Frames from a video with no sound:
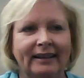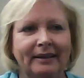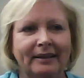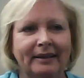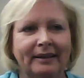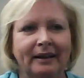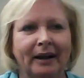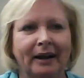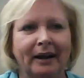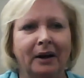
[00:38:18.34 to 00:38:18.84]

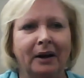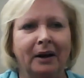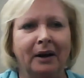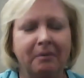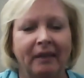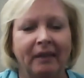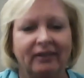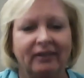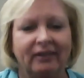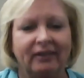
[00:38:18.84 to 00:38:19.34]
our
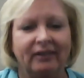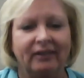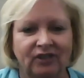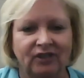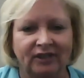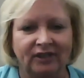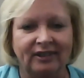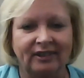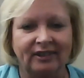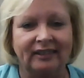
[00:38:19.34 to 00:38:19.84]
messages
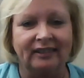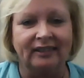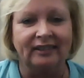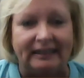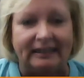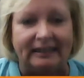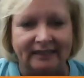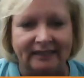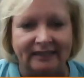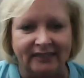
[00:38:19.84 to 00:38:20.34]

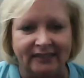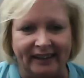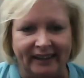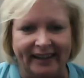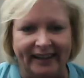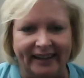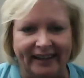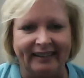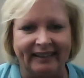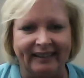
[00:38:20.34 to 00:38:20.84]
collectively
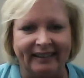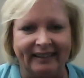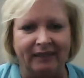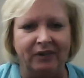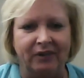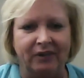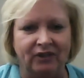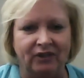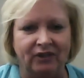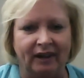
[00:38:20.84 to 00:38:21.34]
that we
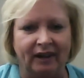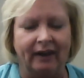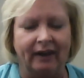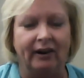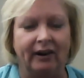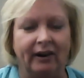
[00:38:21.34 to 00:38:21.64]
share